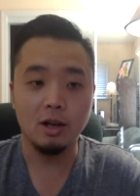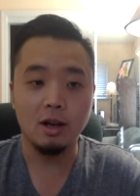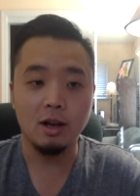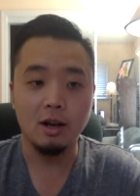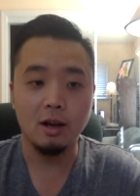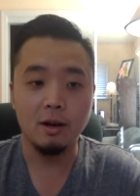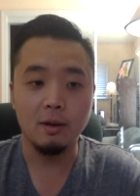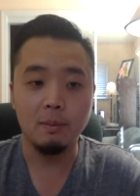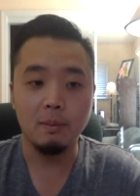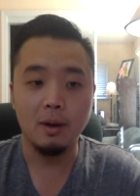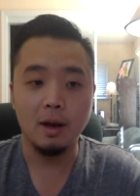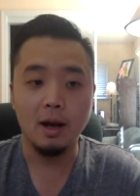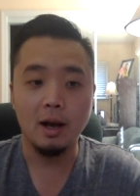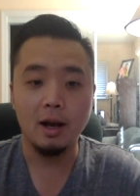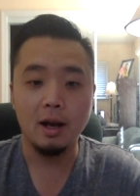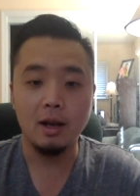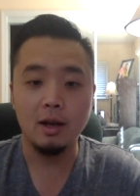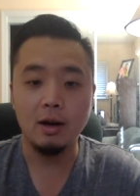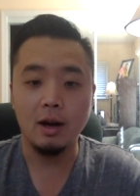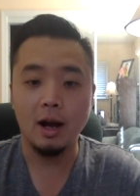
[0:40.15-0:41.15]
And
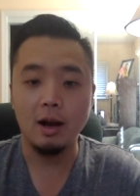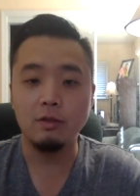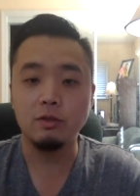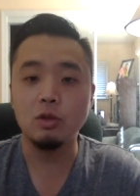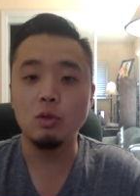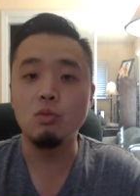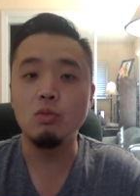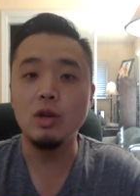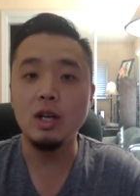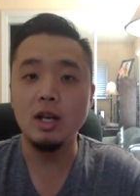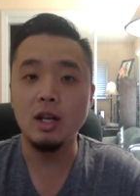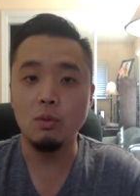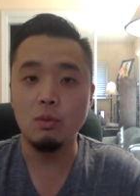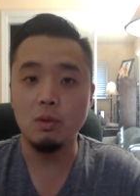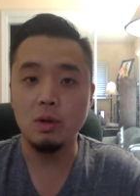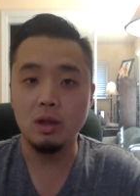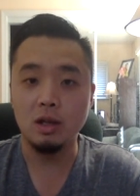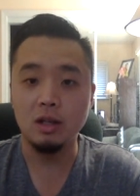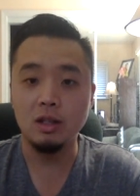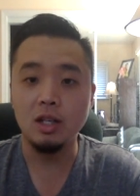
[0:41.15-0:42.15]
I have to read it
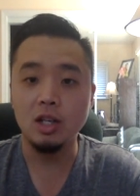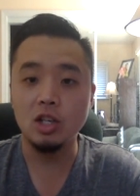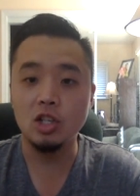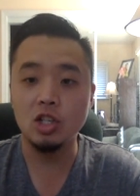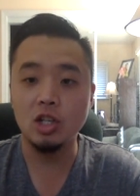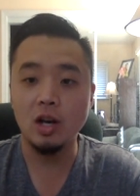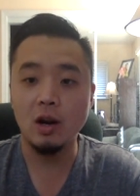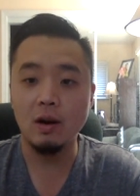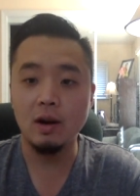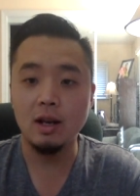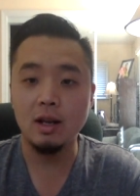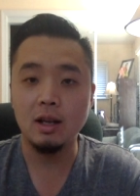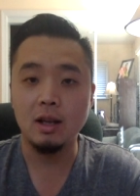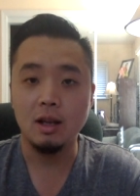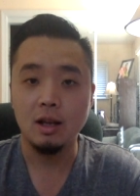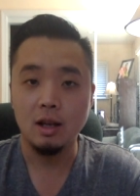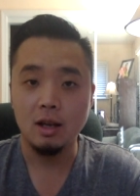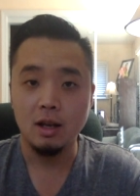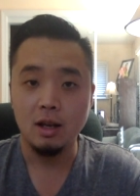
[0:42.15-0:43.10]
with a dictionary